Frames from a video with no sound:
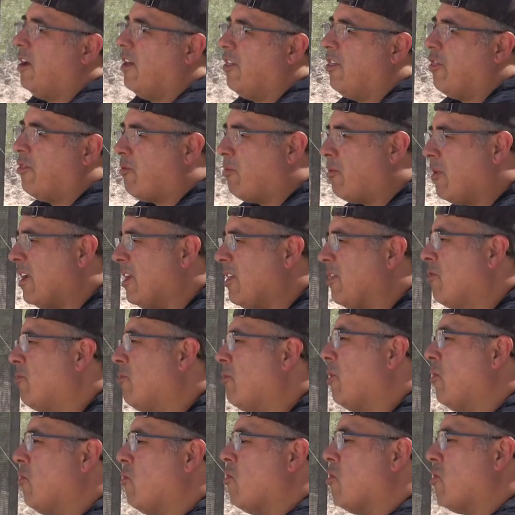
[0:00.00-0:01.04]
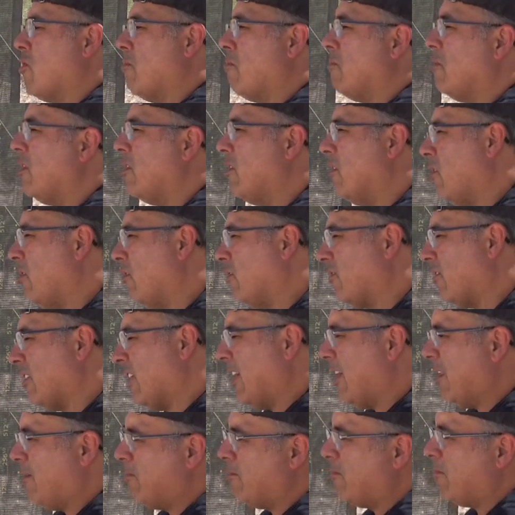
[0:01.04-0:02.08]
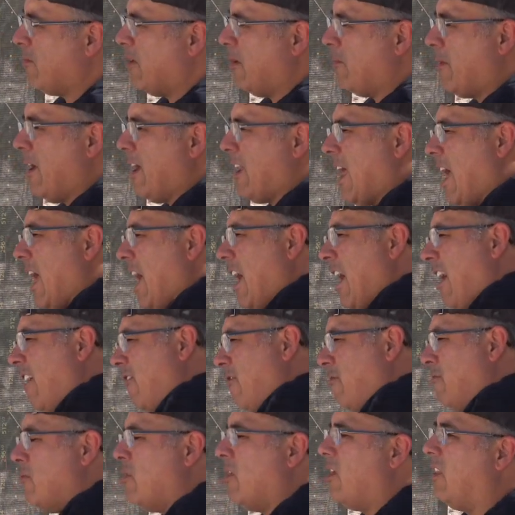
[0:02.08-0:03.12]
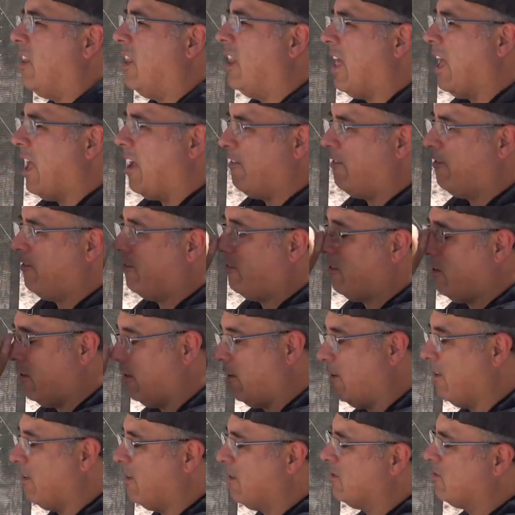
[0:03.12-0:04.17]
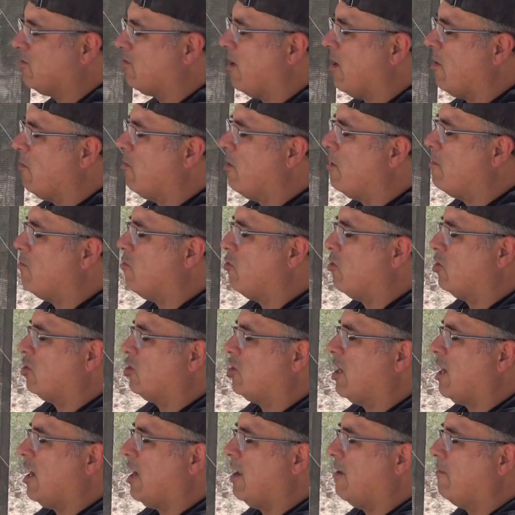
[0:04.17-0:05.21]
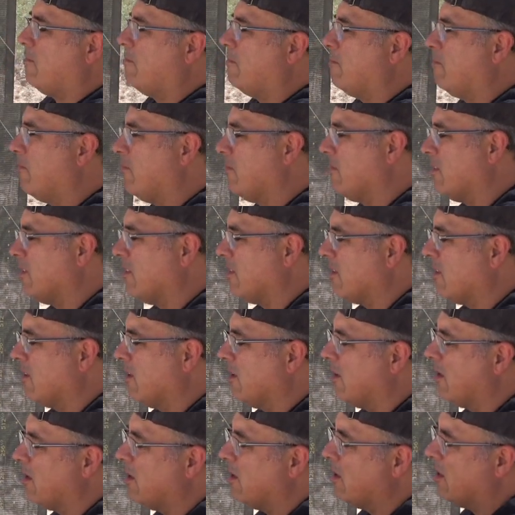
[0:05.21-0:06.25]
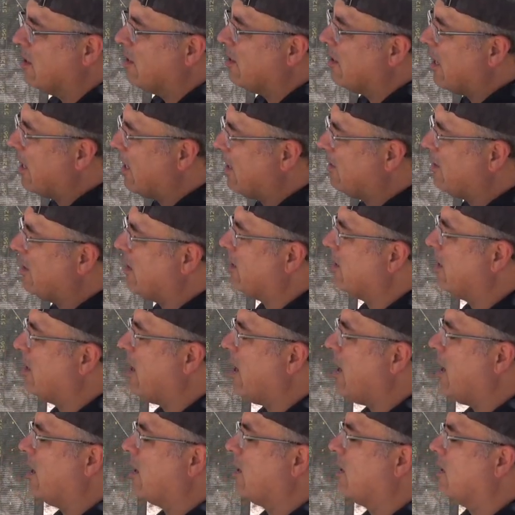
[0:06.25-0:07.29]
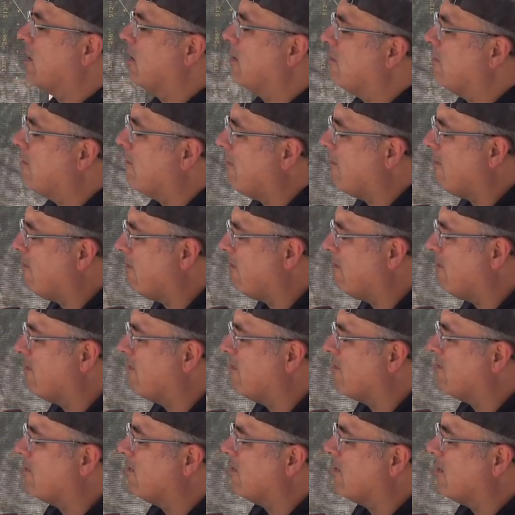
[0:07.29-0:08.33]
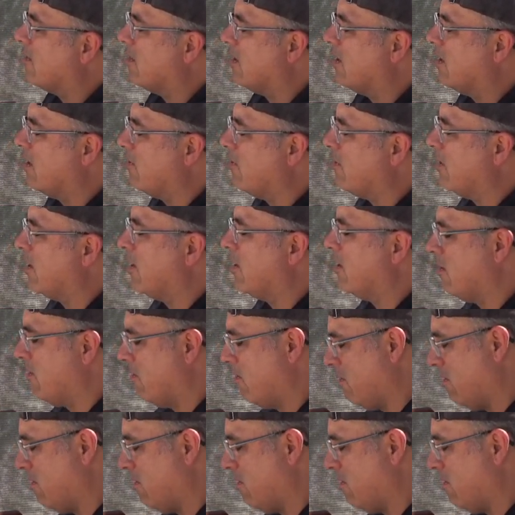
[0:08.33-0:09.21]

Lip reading: 3 3/4 mils and about a half mil left. Let's try one more shot. That didn't cock. There we go.